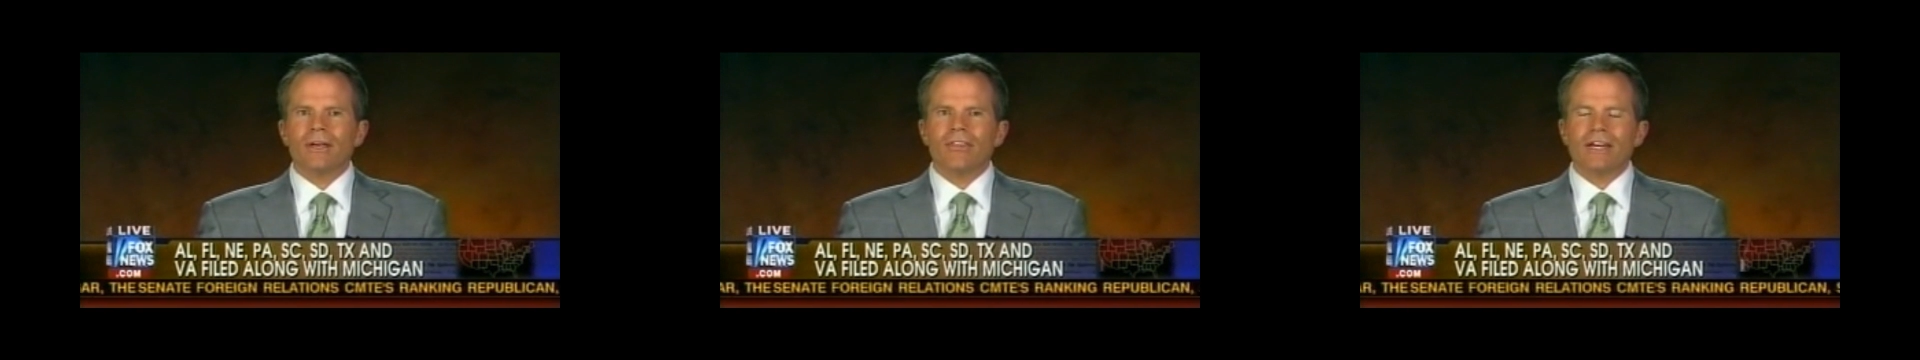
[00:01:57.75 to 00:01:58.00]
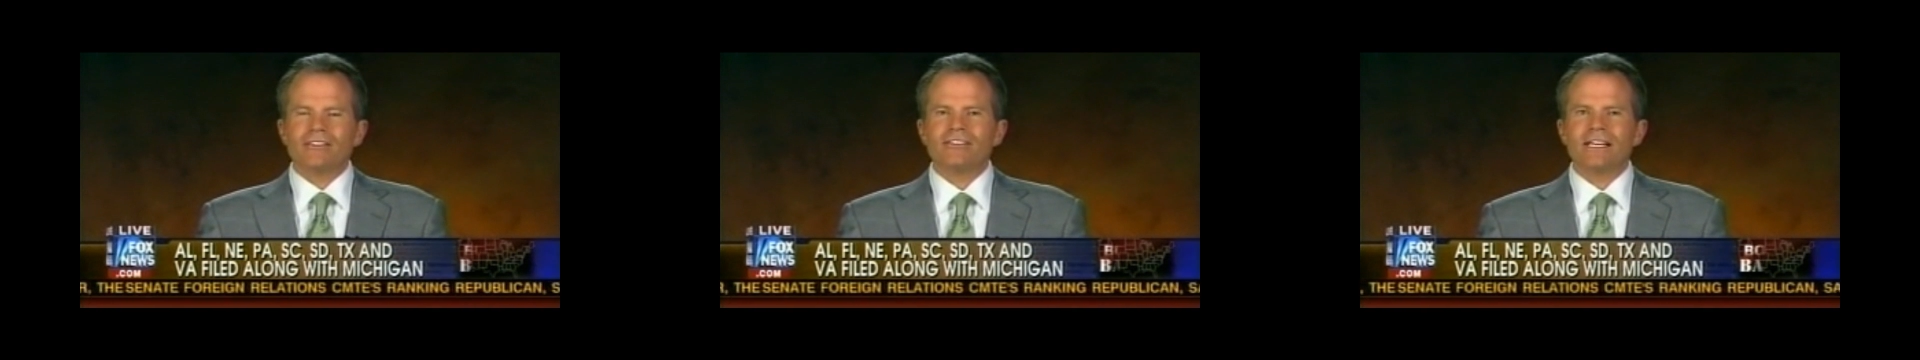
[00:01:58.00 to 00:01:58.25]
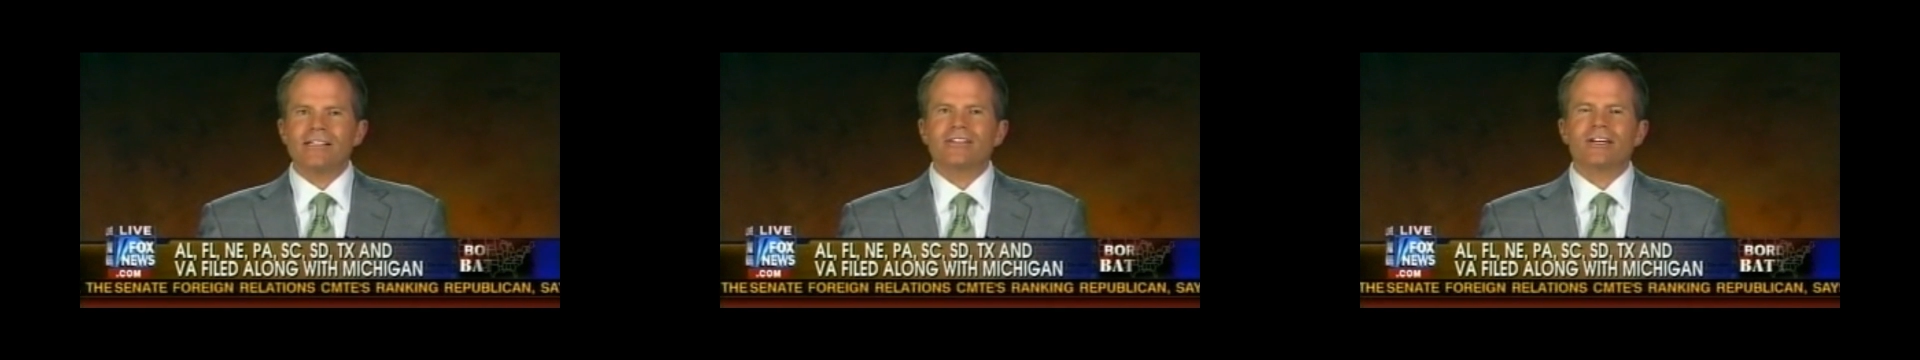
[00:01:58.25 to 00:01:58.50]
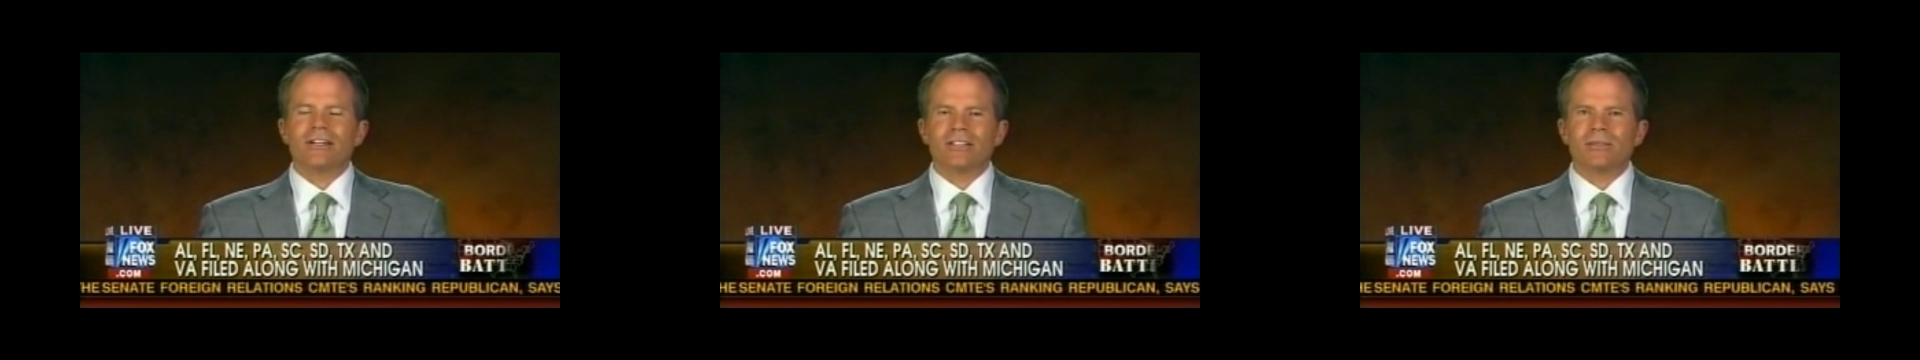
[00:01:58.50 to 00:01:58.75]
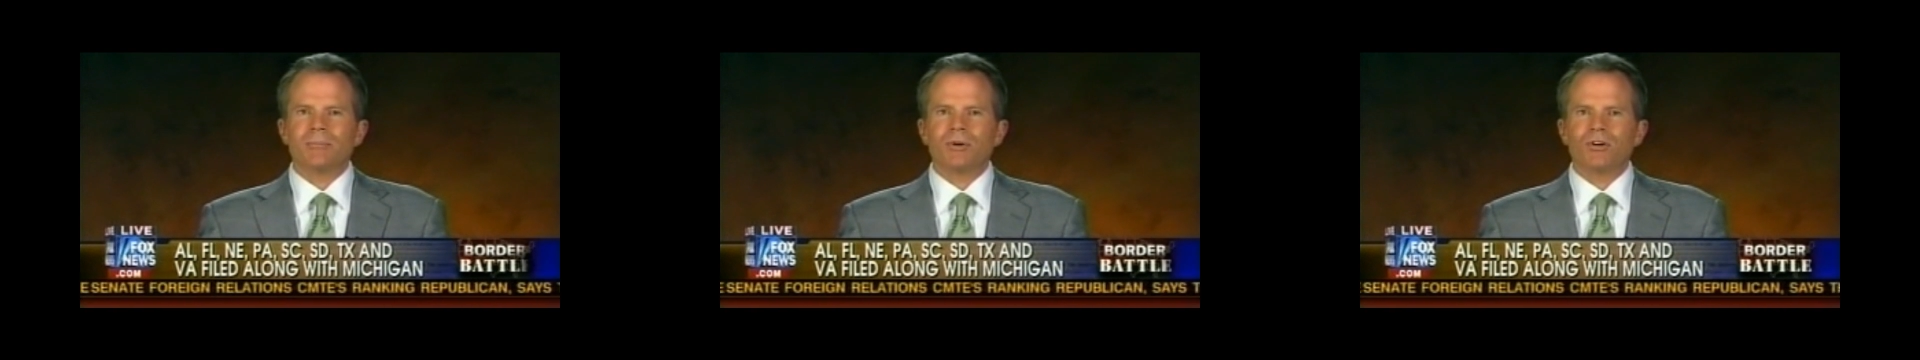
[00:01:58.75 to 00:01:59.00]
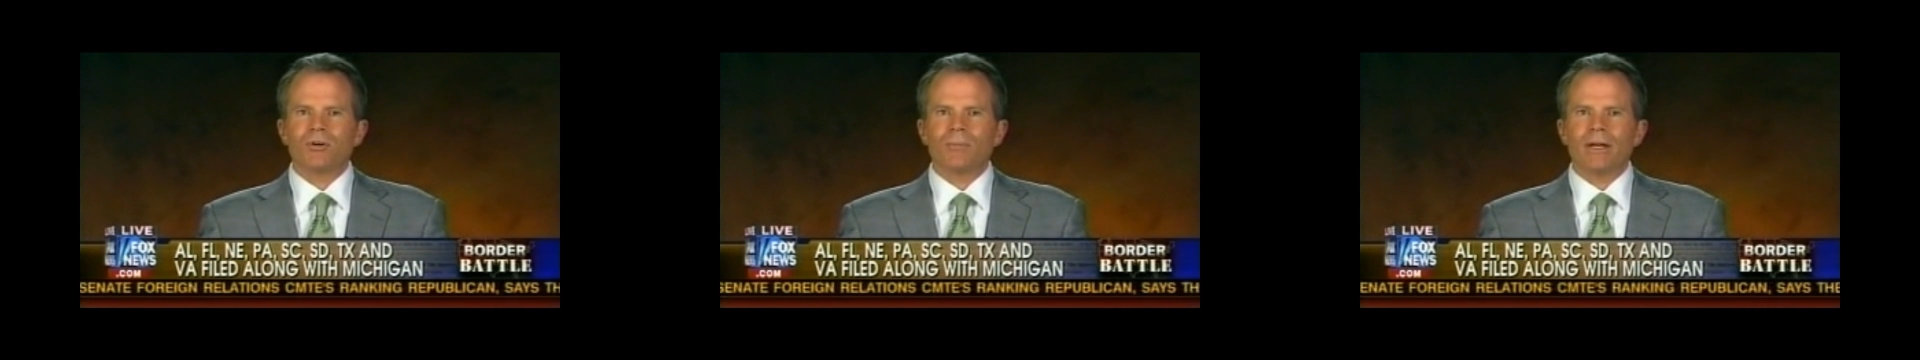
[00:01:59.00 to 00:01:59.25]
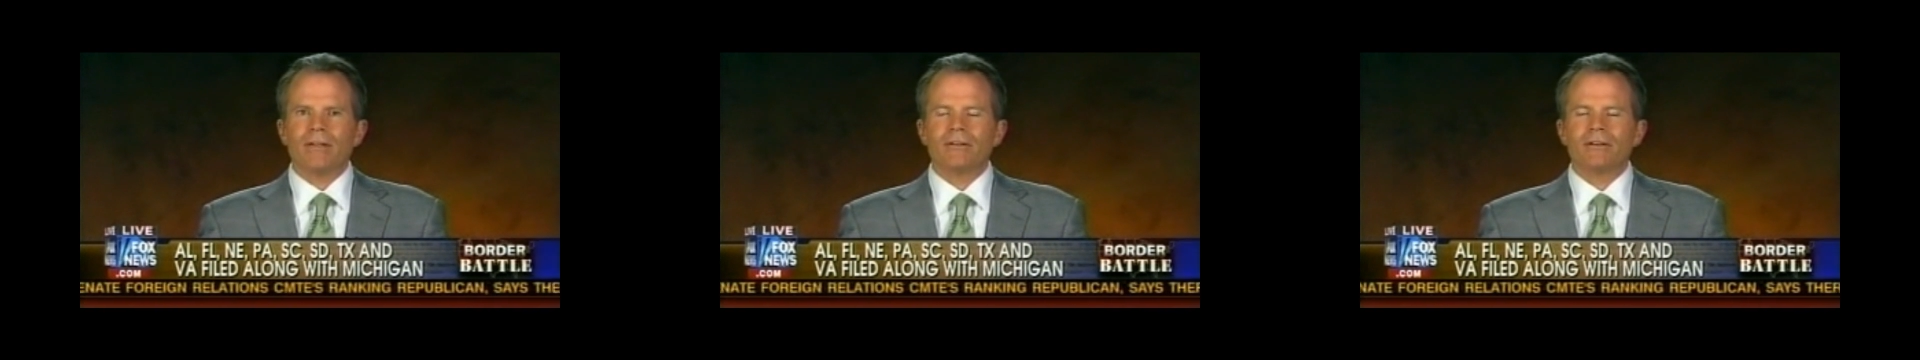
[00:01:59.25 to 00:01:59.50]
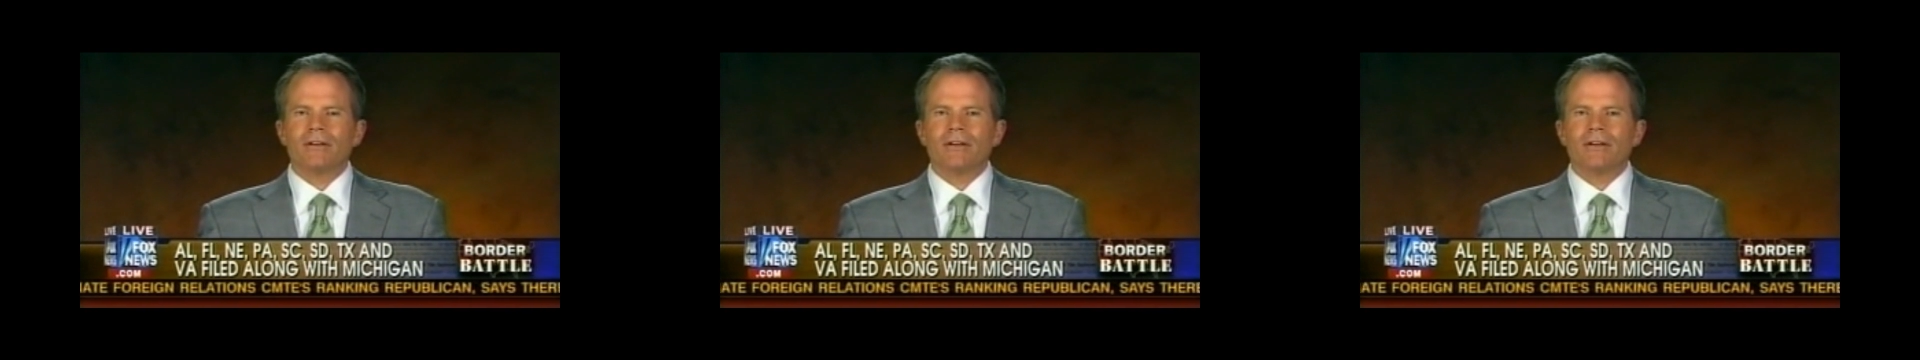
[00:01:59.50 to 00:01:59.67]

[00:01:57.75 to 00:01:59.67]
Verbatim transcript: that states can experiment